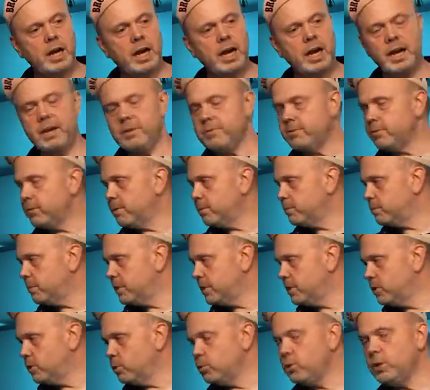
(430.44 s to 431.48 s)
I've
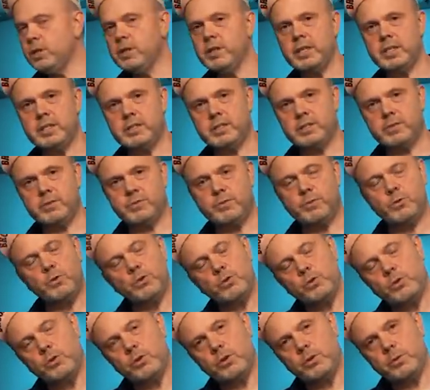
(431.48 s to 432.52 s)
been doing this
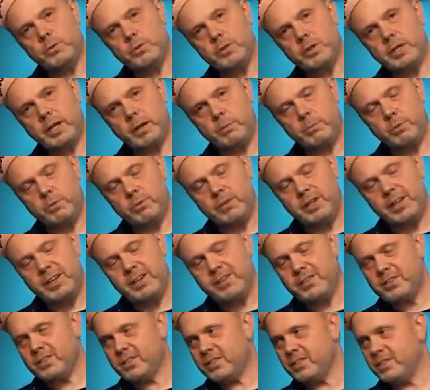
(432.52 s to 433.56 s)
for a couple of
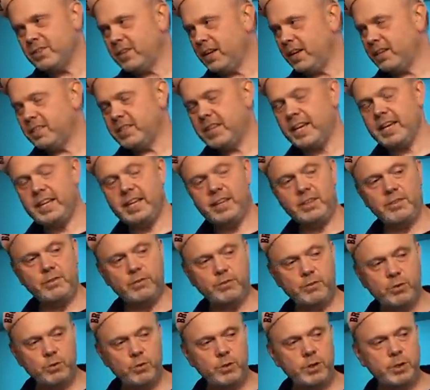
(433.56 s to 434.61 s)
years. I've taken a
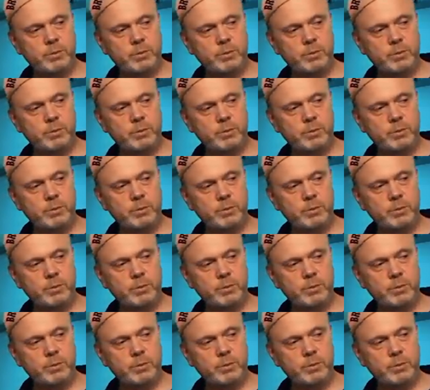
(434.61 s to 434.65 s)
few